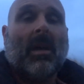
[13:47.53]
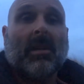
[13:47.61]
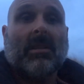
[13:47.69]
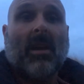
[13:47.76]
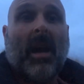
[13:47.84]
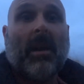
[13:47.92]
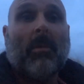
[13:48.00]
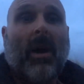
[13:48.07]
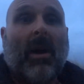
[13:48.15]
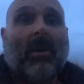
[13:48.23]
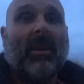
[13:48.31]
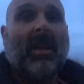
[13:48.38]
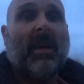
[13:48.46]
So anyway,
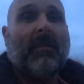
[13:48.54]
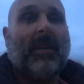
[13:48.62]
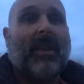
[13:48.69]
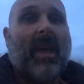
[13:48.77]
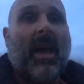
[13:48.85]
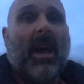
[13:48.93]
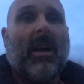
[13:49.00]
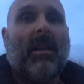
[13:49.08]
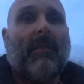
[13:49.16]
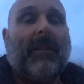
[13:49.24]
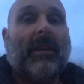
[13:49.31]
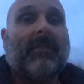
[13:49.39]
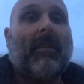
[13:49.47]
I'm going to leave it there, and
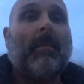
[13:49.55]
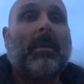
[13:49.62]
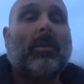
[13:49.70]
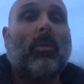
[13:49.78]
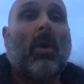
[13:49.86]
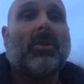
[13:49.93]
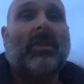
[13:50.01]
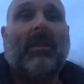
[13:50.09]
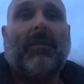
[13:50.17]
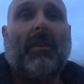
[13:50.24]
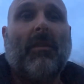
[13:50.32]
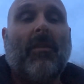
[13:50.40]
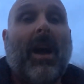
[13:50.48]
thanks very much for watching
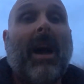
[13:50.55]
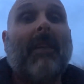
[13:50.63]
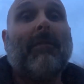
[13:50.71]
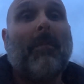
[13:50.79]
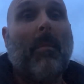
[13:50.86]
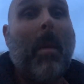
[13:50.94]
if you have